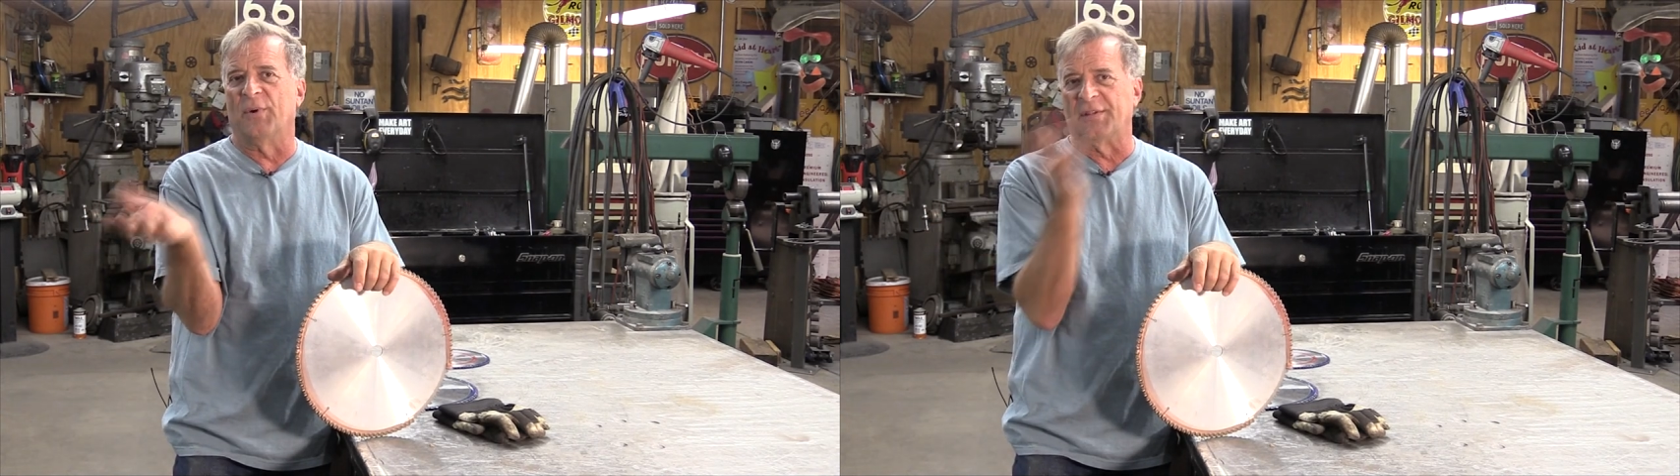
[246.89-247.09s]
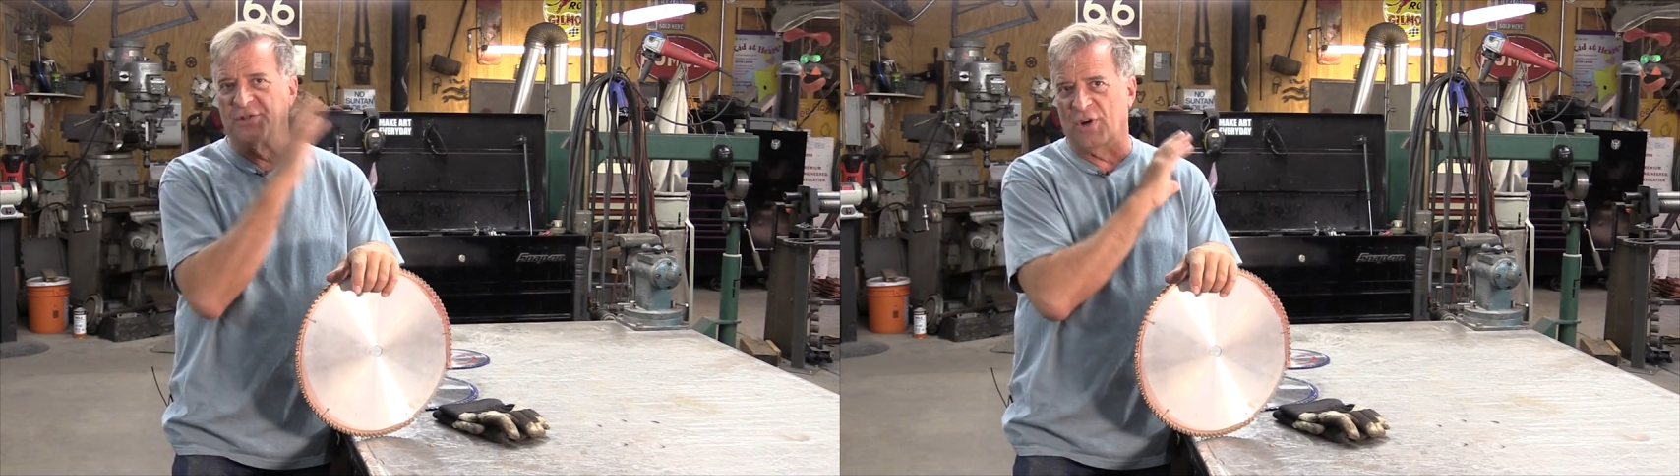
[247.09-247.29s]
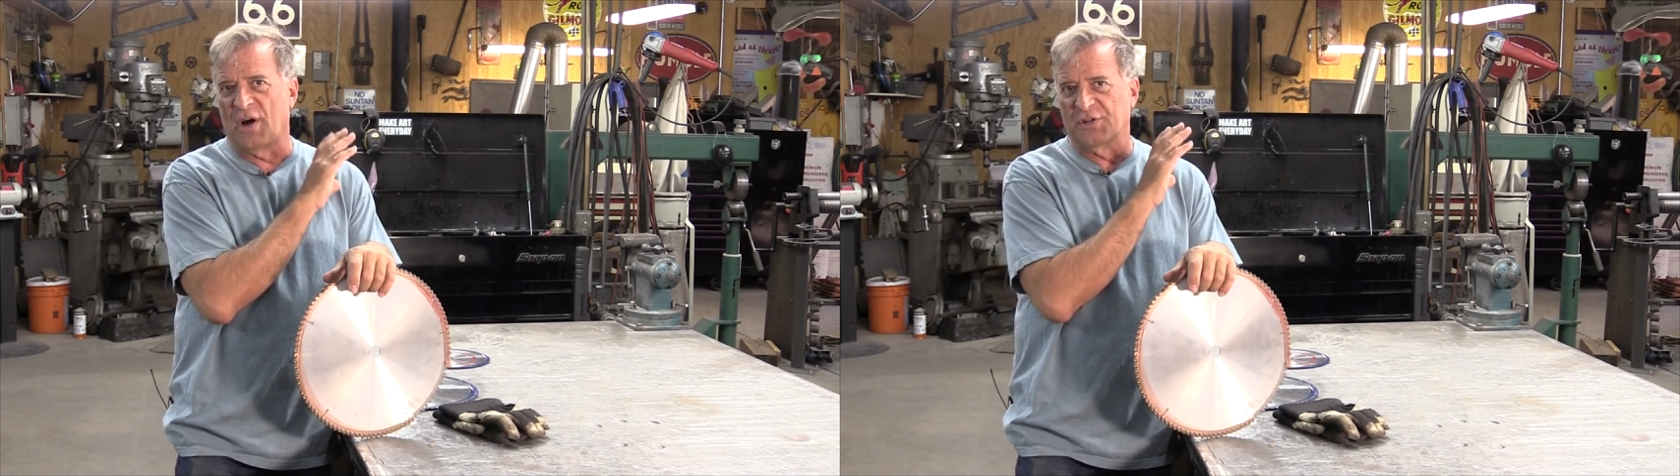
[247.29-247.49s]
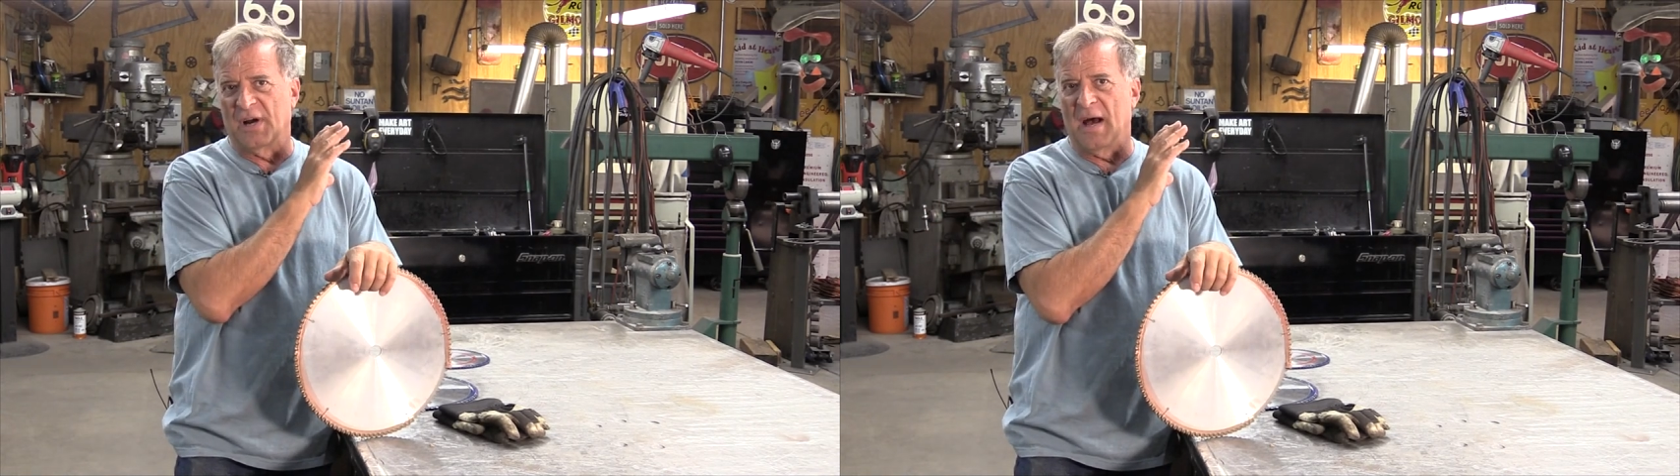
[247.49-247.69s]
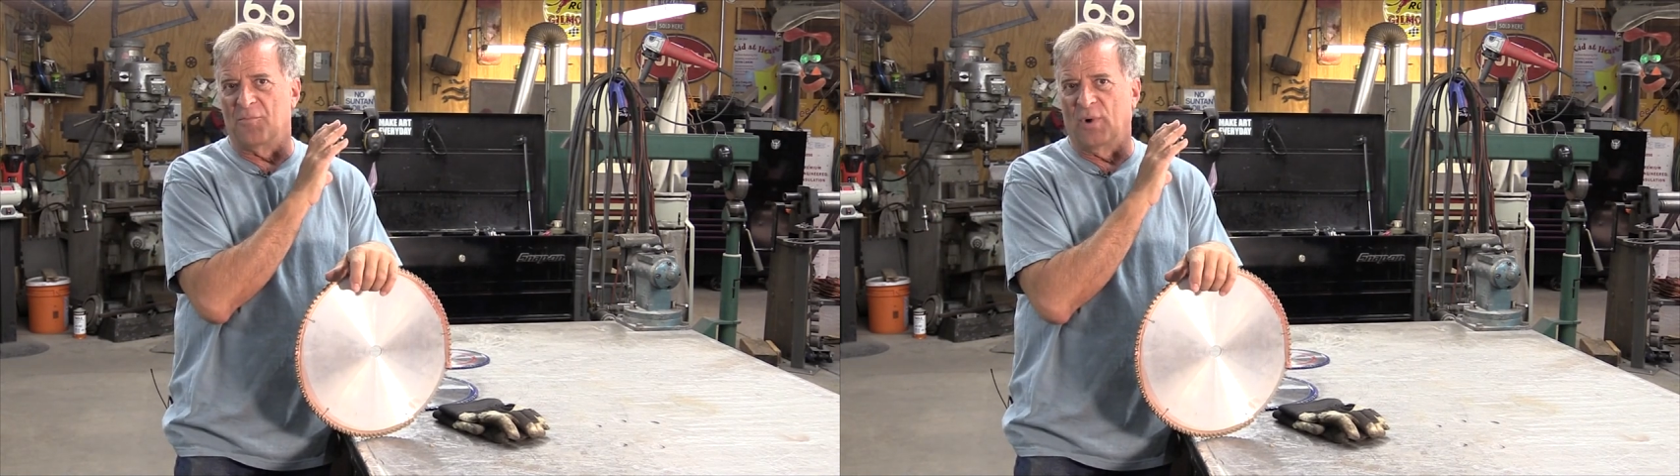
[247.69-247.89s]
you know, at the saw
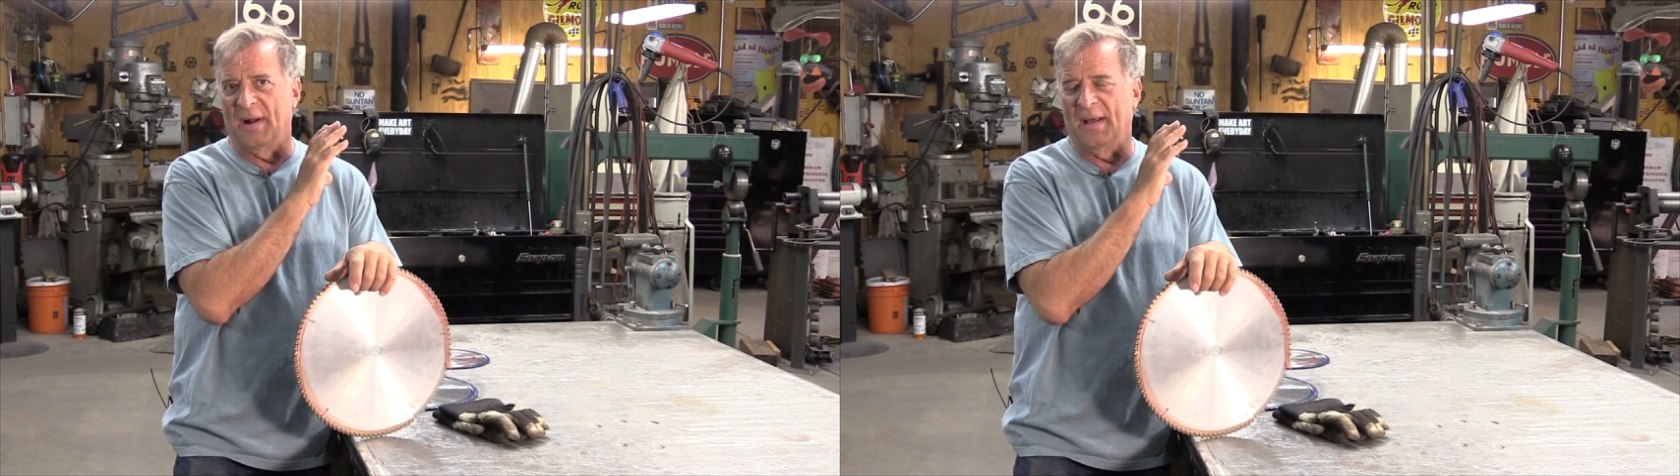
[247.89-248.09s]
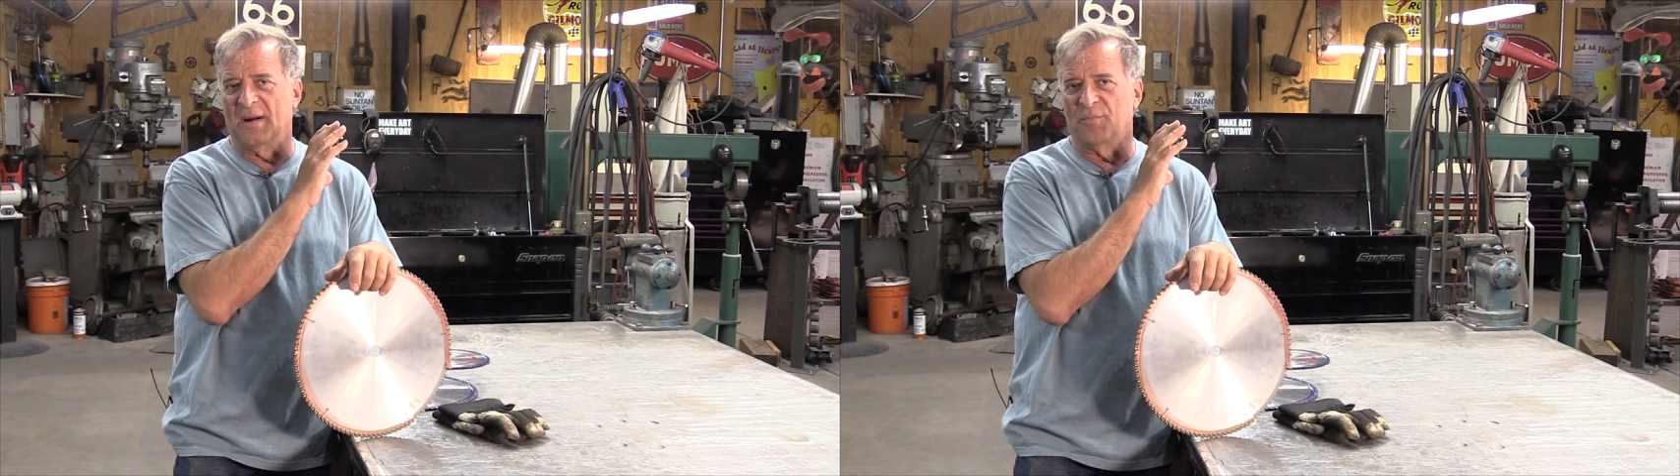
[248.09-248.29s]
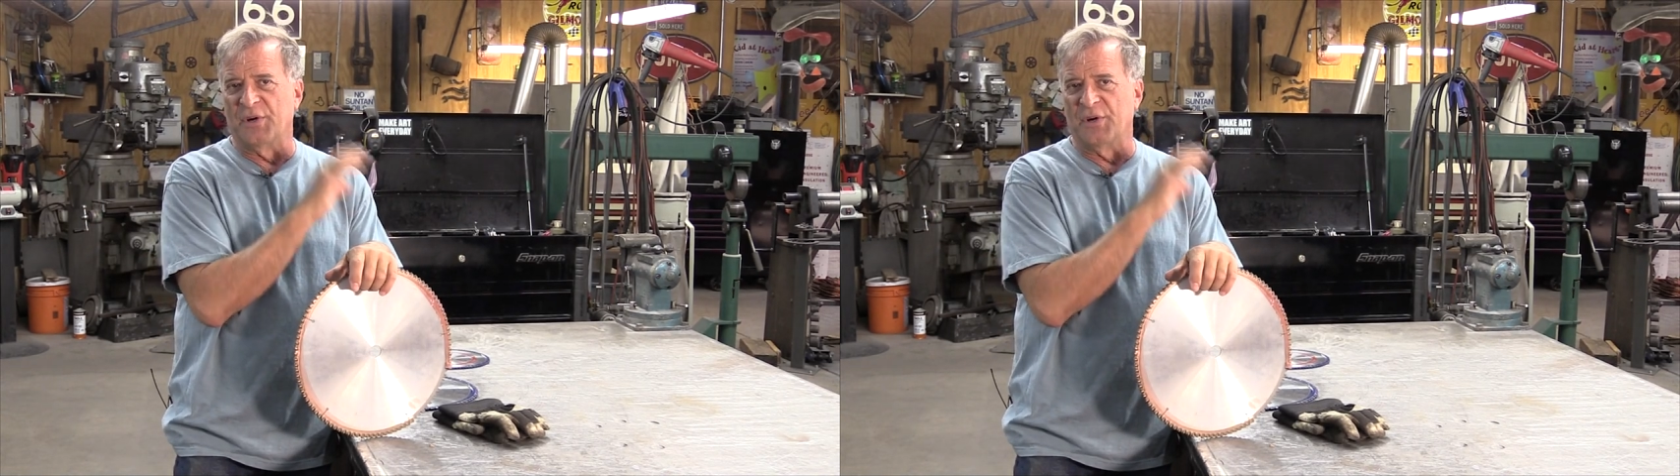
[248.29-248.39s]
shop where I get them